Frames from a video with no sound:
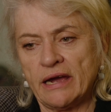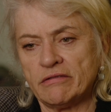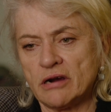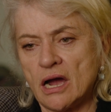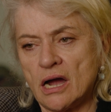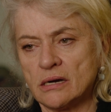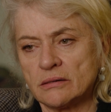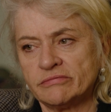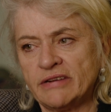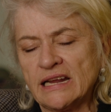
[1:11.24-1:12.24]
There are
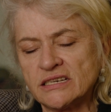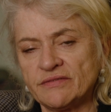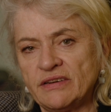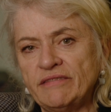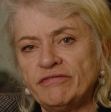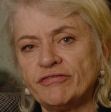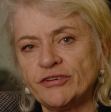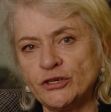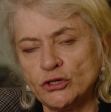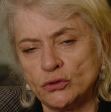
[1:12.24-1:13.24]
relatively
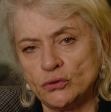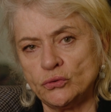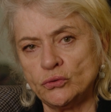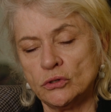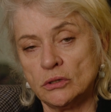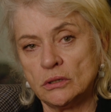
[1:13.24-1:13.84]
few